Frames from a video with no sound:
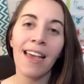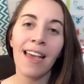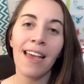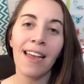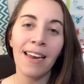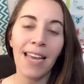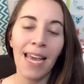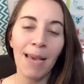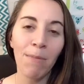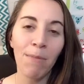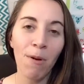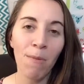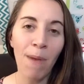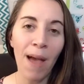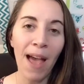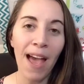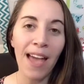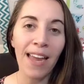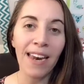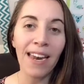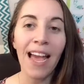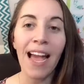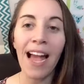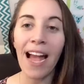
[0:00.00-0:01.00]
enable
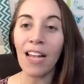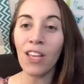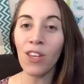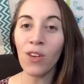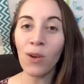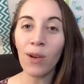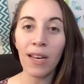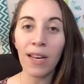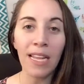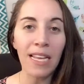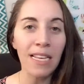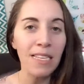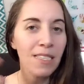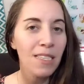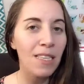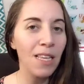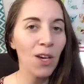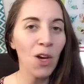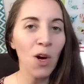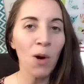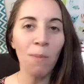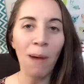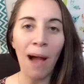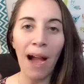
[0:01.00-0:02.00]
pen, and you can
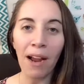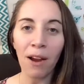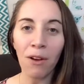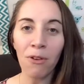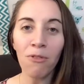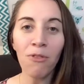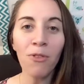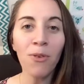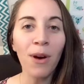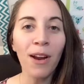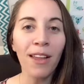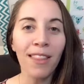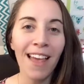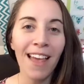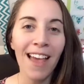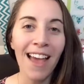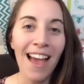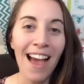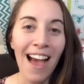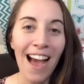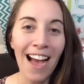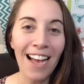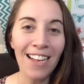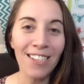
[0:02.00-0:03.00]
easily go back and forth
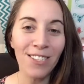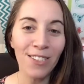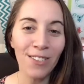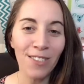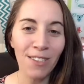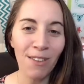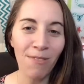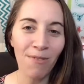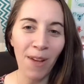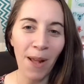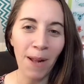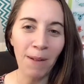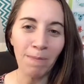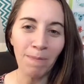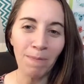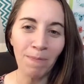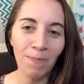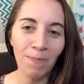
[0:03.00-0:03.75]
as you see fit.